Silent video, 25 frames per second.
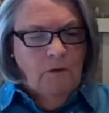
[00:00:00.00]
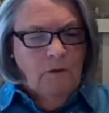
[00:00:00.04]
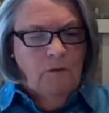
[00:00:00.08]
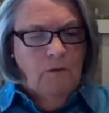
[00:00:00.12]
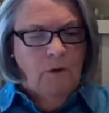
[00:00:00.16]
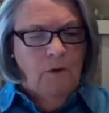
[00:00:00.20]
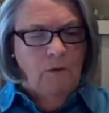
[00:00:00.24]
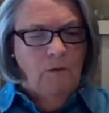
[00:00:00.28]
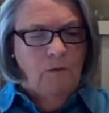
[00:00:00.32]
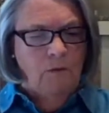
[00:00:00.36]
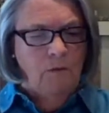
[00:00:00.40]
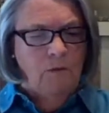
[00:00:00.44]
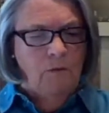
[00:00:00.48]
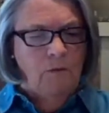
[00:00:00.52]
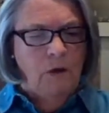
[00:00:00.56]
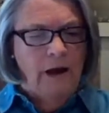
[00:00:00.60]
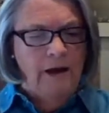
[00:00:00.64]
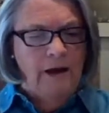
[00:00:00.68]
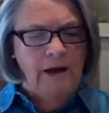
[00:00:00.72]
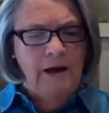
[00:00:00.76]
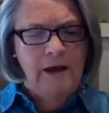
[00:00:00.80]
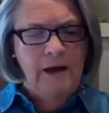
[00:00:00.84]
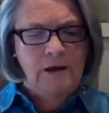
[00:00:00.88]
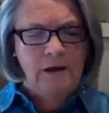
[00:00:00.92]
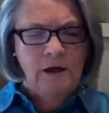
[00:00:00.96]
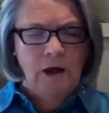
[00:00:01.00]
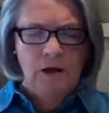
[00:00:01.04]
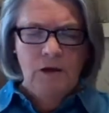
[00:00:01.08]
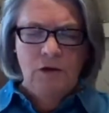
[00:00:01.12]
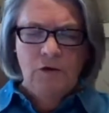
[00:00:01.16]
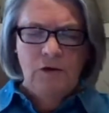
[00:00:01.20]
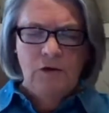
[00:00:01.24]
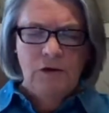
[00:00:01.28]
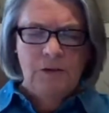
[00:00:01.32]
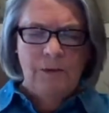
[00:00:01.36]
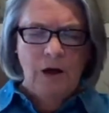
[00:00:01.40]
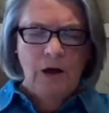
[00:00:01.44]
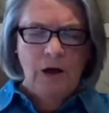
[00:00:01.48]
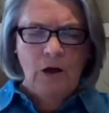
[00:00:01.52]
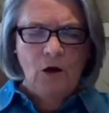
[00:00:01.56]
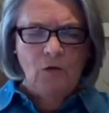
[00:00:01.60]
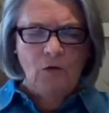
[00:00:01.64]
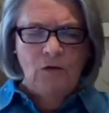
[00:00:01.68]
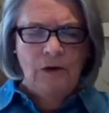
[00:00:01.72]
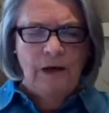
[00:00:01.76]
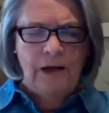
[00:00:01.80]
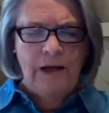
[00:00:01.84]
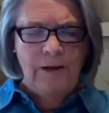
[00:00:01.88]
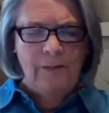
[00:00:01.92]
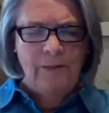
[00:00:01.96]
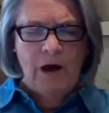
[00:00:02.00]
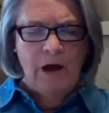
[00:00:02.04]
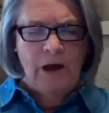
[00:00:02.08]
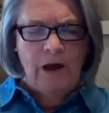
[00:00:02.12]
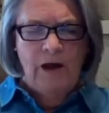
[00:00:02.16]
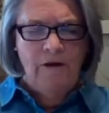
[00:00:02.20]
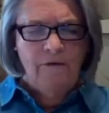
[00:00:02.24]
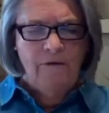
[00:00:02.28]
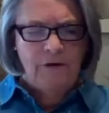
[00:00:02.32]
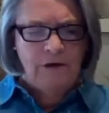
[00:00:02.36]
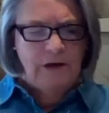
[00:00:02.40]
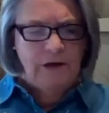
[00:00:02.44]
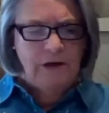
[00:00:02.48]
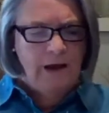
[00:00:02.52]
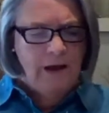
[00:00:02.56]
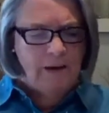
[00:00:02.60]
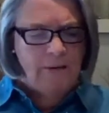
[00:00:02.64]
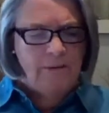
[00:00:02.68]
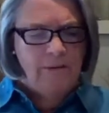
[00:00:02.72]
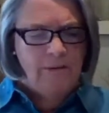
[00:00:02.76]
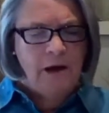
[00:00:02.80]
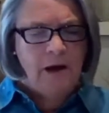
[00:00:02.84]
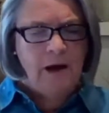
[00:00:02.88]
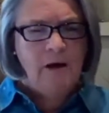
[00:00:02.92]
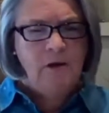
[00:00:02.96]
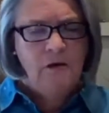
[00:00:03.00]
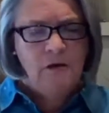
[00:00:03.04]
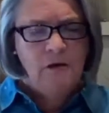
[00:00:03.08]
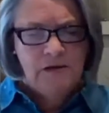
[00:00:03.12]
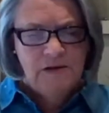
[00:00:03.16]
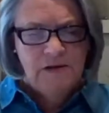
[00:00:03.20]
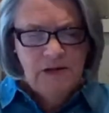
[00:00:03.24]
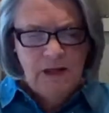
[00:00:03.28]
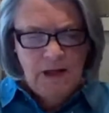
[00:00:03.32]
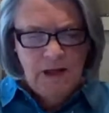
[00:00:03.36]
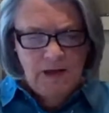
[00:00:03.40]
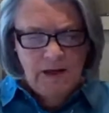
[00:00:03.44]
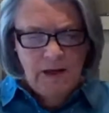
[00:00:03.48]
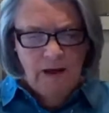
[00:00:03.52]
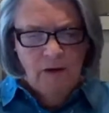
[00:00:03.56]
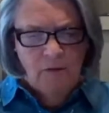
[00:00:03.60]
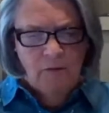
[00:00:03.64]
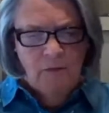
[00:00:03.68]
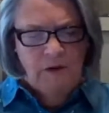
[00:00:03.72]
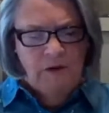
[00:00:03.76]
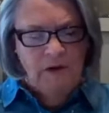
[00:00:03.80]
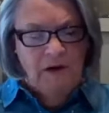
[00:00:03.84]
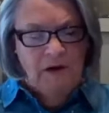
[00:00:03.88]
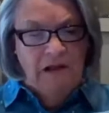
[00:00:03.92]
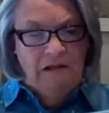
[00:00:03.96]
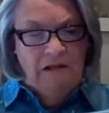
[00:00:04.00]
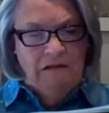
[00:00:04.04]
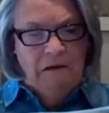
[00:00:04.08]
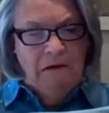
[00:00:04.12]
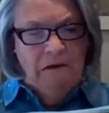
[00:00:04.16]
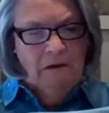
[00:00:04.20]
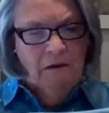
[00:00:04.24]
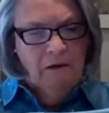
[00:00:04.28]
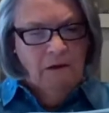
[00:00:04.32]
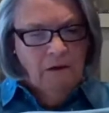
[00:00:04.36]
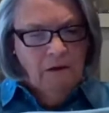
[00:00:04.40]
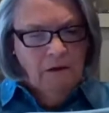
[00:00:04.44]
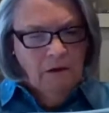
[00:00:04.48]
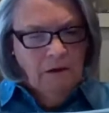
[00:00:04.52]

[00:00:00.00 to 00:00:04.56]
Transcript: Well, why can't I use my own name? I have a name. How does that help anything?